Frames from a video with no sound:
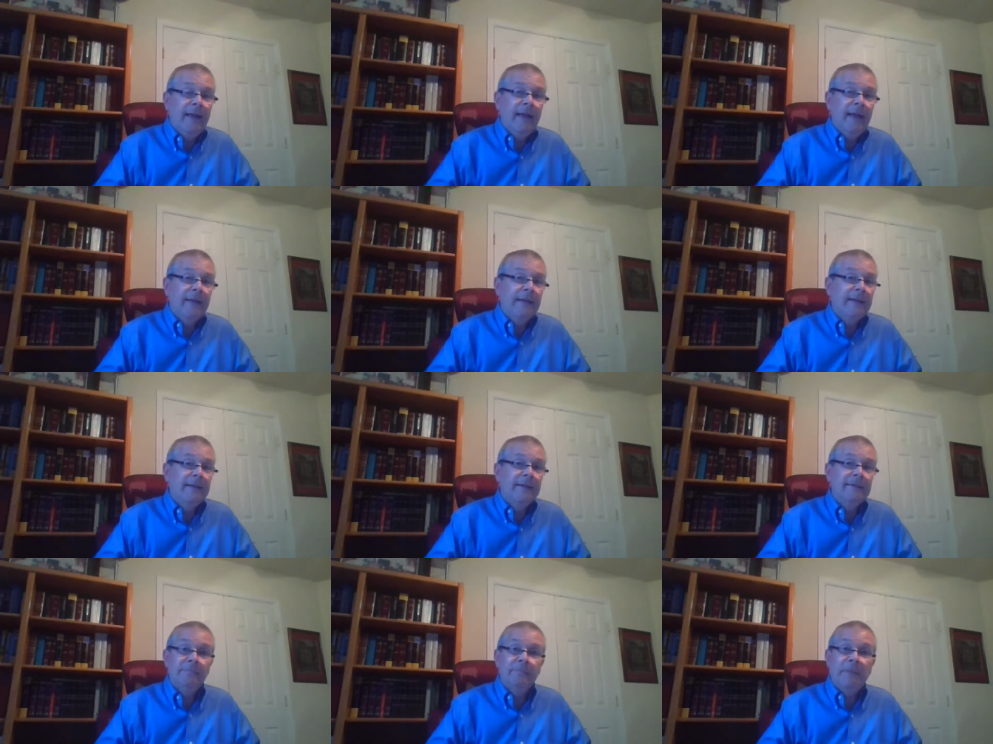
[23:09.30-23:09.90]

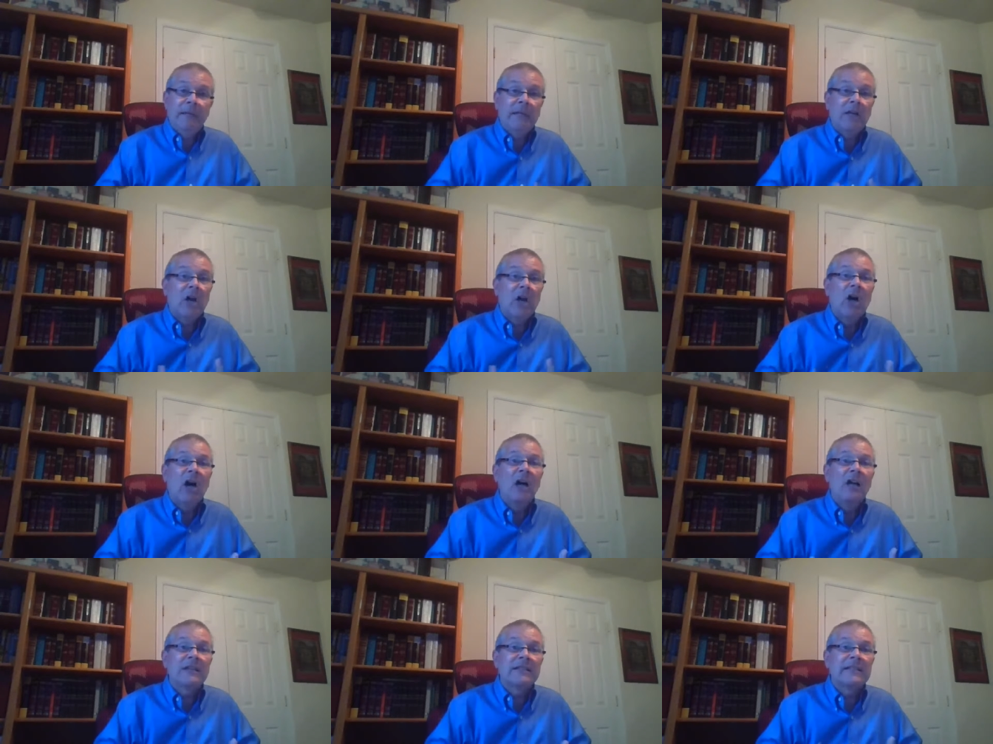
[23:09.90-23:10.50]
And
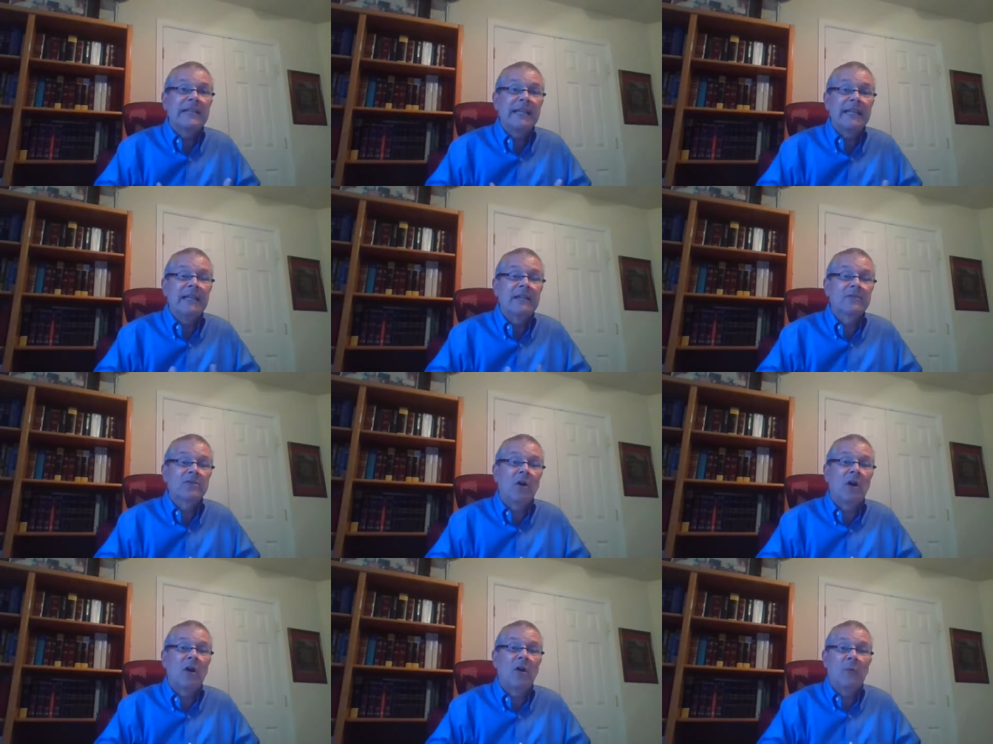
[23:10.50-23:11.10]
because he
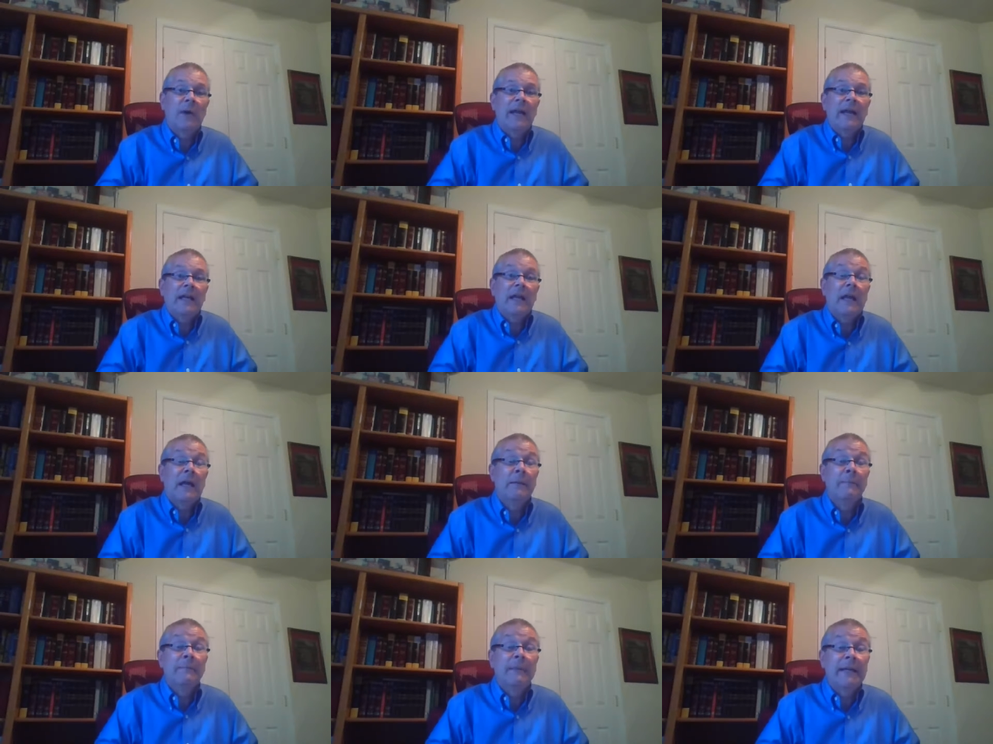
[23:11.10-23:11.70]
has already
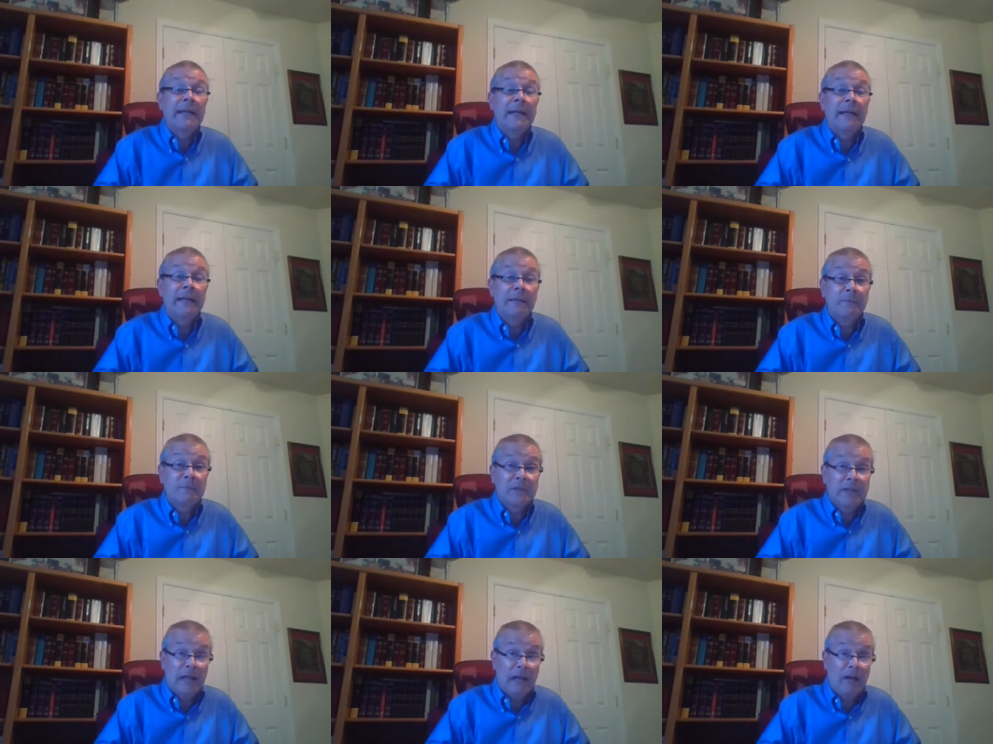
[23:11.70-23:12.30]
committed
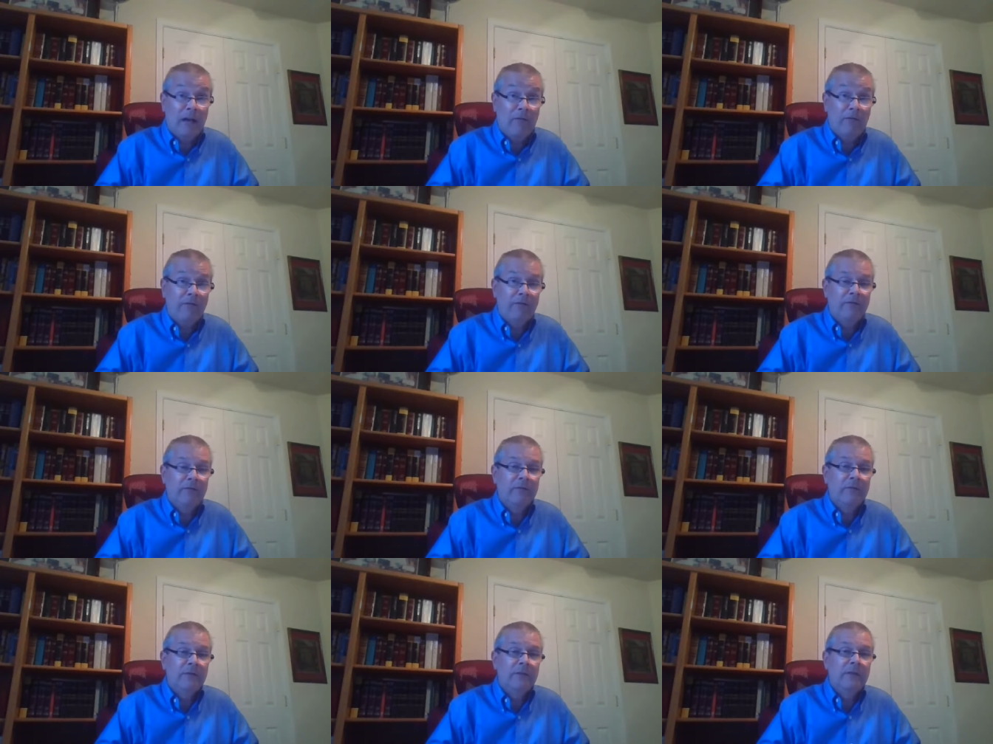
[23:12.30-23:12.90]

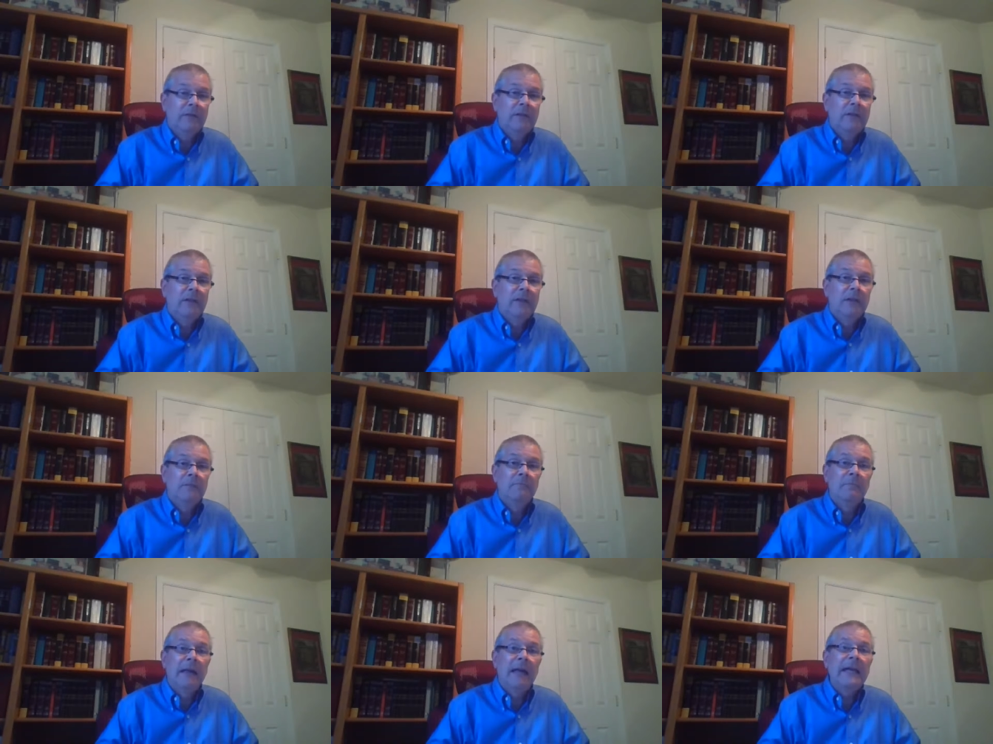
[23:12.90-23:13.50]
himself
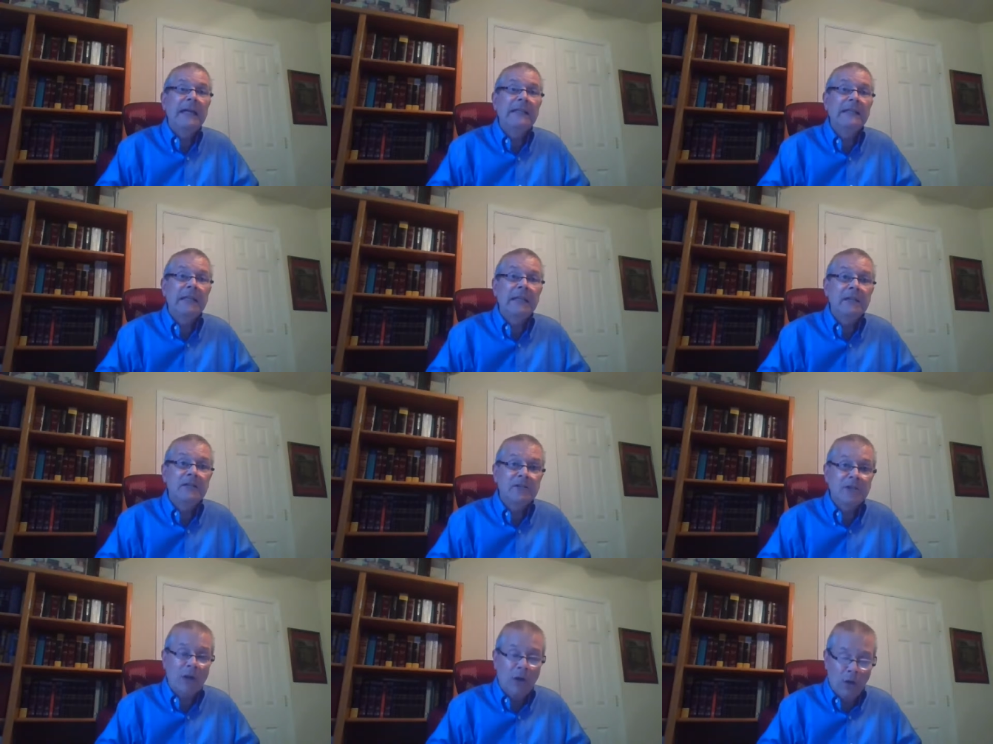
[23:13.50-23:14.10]
and made
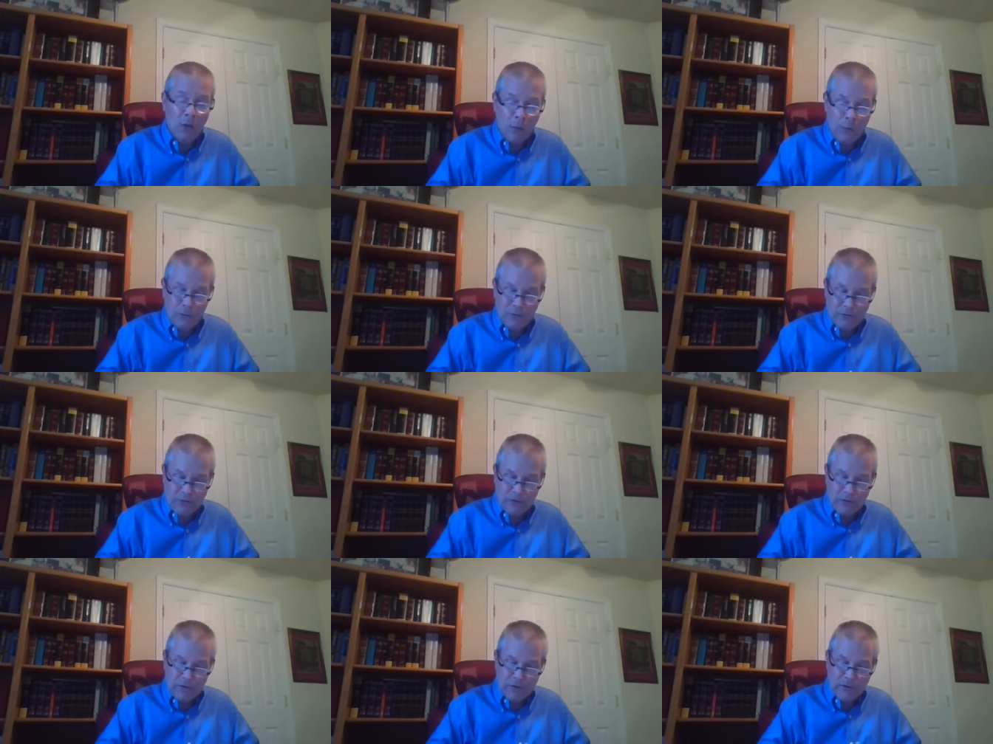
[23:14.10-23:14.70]
these
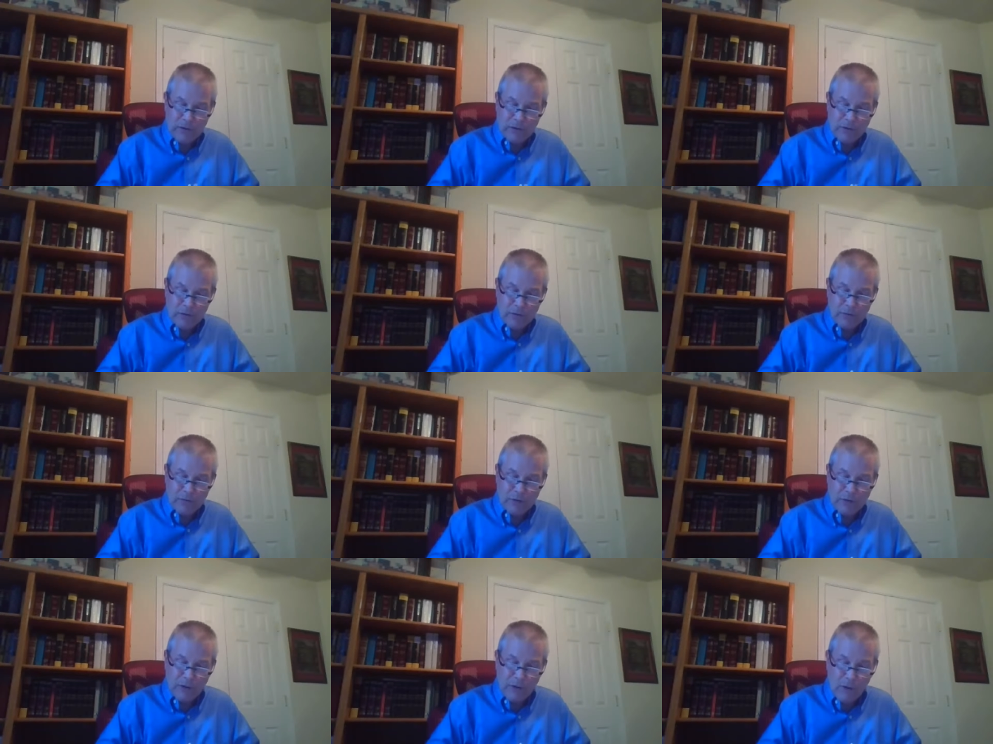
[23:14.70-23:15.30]
oaths to
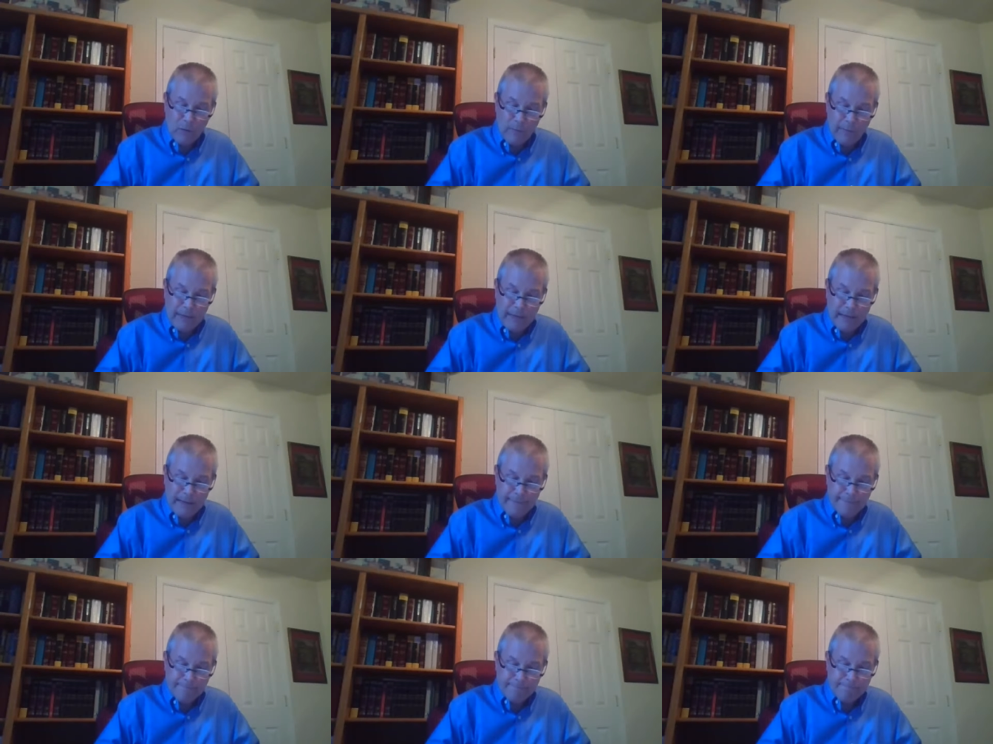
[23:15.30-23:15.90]

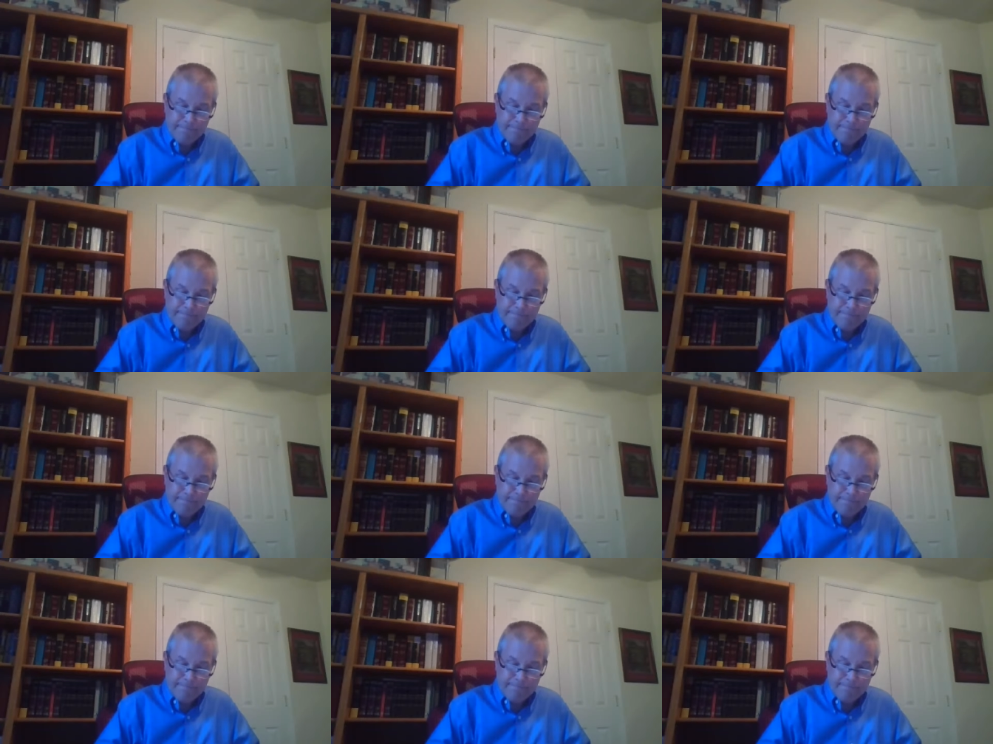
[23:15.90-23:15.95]
Salome,